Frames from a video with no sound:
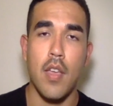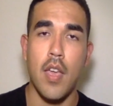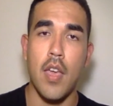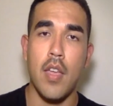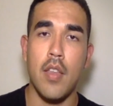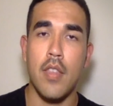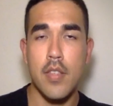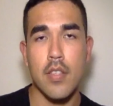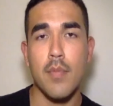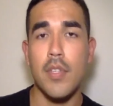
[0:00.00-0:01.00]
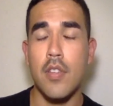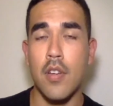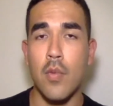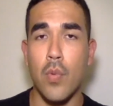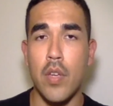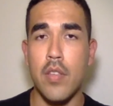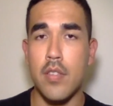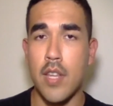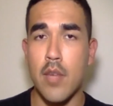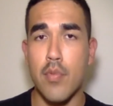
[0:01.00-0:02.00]
And this can be done with
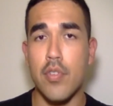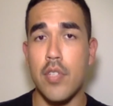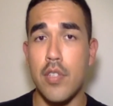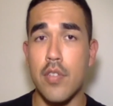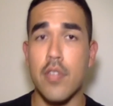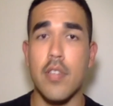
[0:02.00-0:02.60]
standard procedures